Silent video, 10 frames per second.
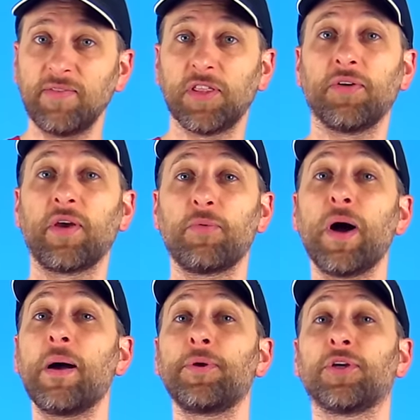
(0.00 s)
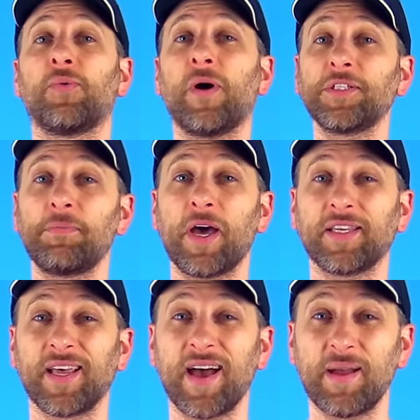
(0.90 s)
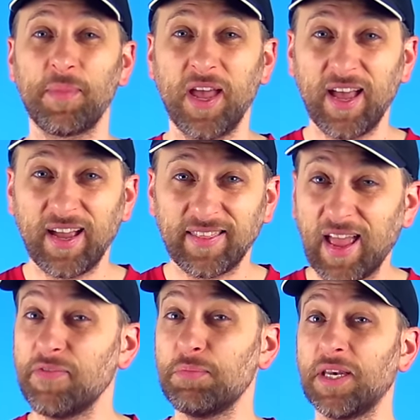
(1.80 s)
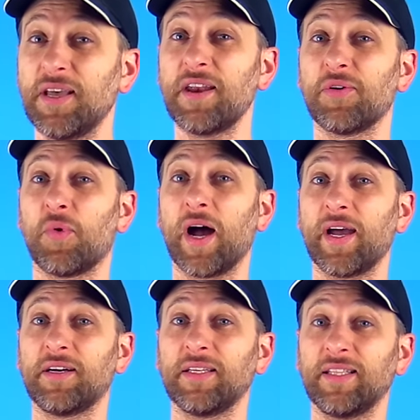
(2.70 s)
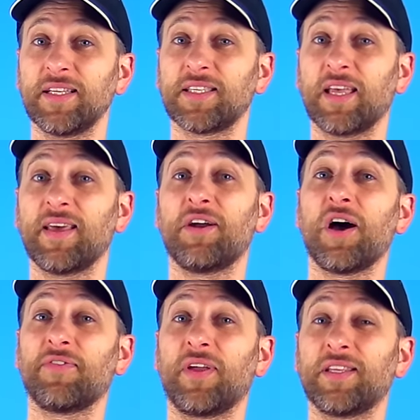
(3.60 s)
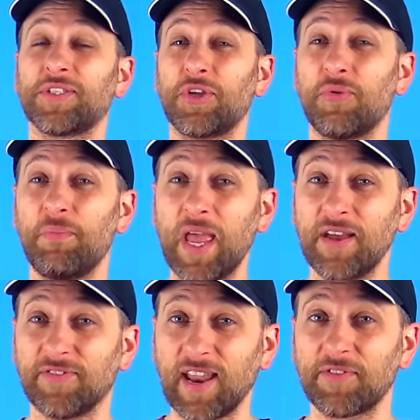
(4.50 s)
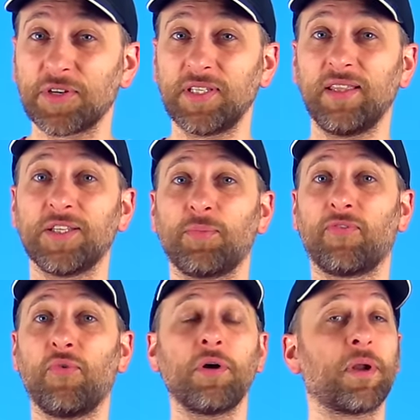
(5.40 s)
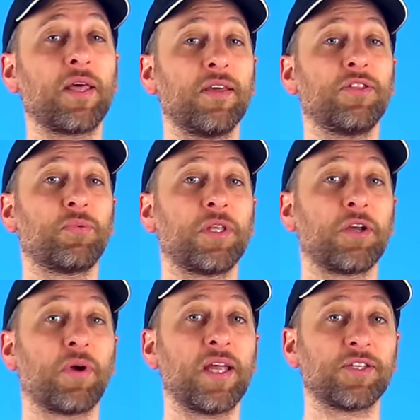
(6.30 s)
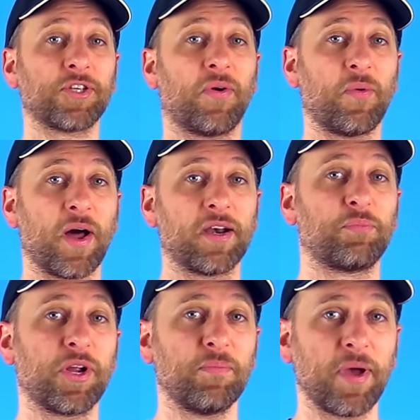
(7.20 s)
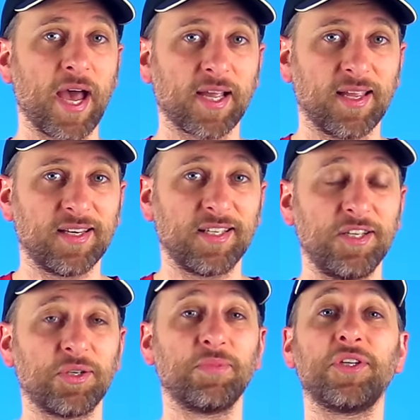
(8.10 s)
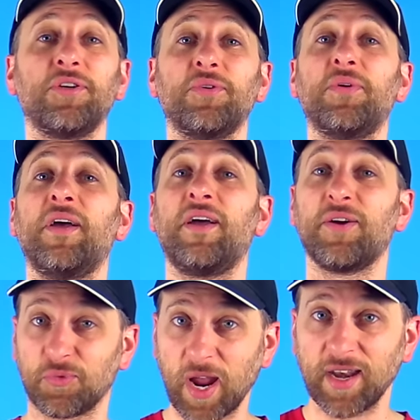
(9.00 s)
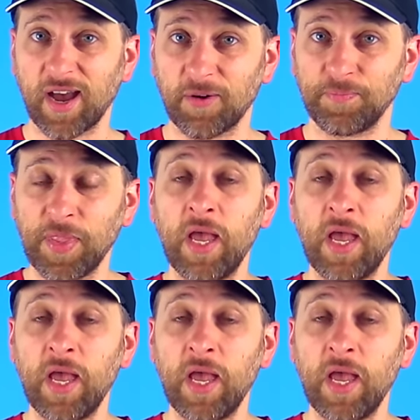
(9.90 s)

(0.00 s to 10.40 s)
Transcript: even though they were popular once upon a time, they haven't been done in a while, at least not that often, and so you may have never seen these before, but I think they're really great, so I wanted to bring them back and teach them to you right now.